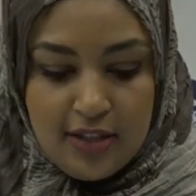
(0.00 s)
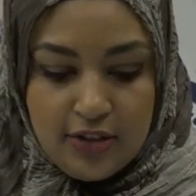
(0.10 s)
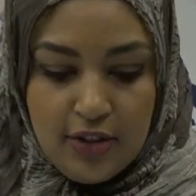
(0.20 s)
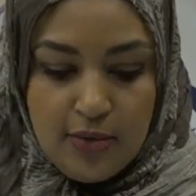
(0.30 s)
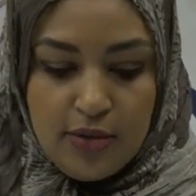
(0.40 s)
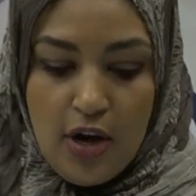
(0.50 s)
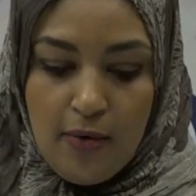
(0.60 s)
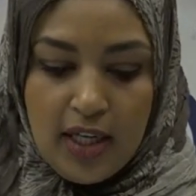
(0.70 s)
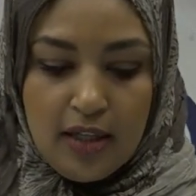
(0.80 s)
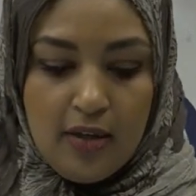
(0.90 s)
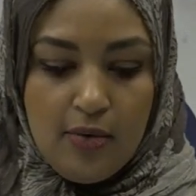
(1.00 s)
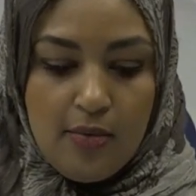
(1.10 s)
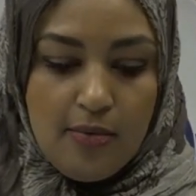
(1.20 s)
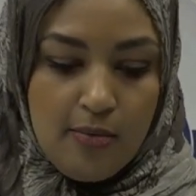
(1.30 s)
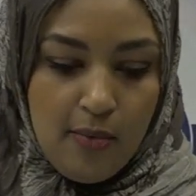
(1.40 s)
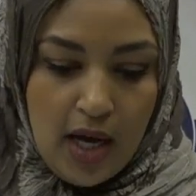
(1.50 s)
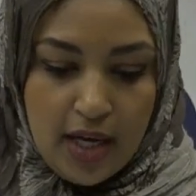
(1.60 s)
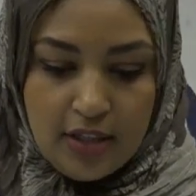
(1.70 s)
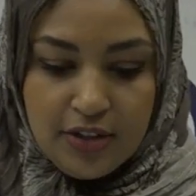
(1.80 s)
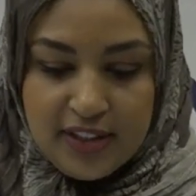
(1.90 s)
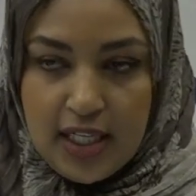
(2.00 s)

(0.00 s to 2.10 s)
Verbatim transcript: So knowing why you're